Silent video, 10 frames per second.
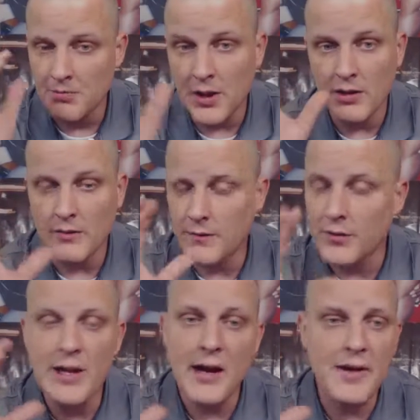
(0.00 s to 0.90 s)
But
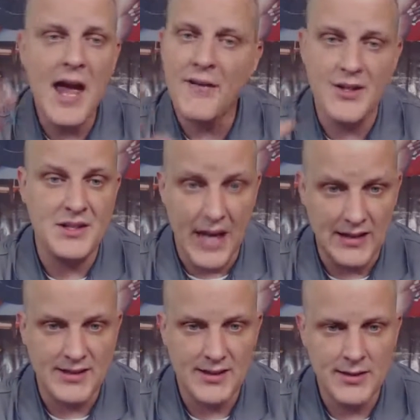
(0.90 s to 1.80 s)
for now, they haven't
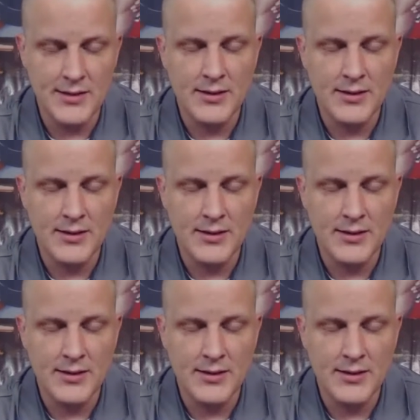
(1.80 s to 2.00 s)
yet.